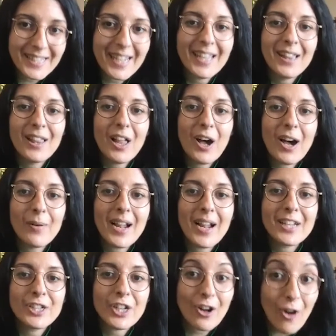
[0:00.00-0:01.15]
and Laura
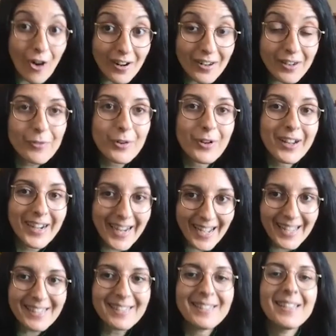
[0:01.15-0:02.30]
Chacon from
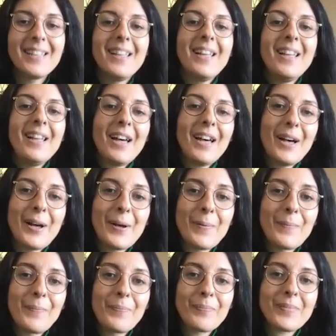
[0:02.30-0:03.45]
CREAS.
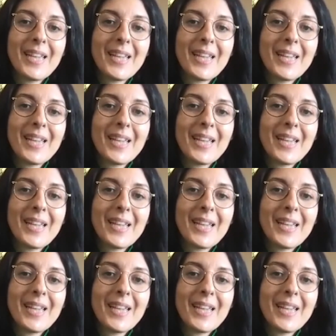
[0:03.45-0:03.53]
I